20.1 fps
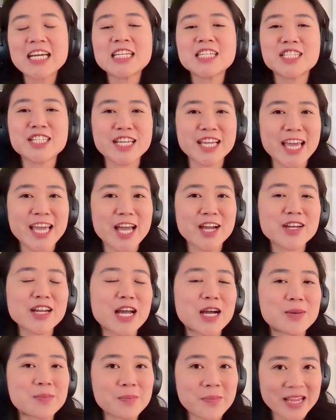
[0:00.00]
check out
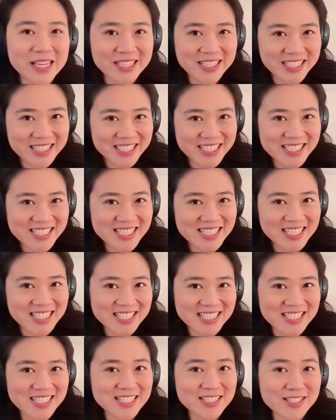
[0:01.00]
our mailing list. It is
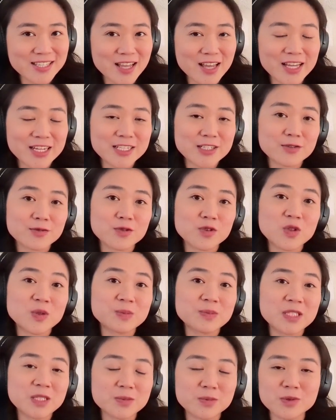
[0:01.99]
designed for
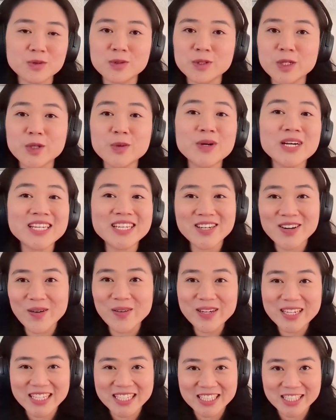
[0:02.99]
people who are
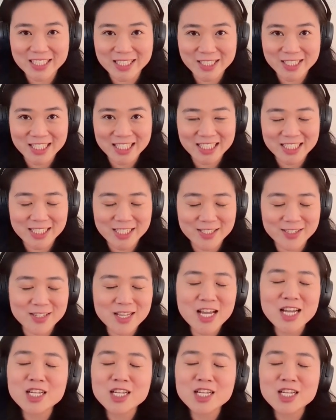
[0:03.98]
not English teachers